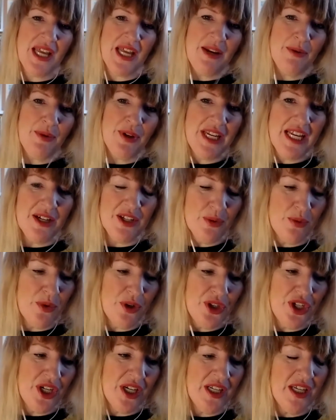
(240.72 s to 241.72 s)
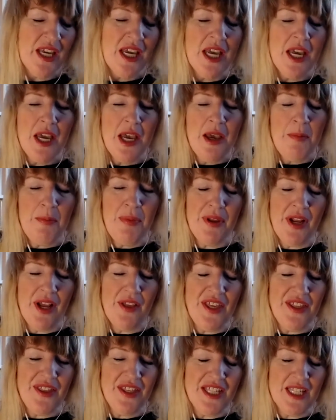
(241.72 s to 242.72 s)
anybody else watching, but I
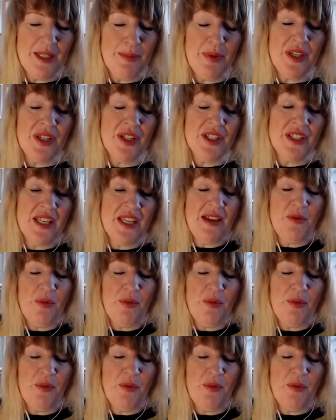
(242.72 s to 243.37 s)
think this is because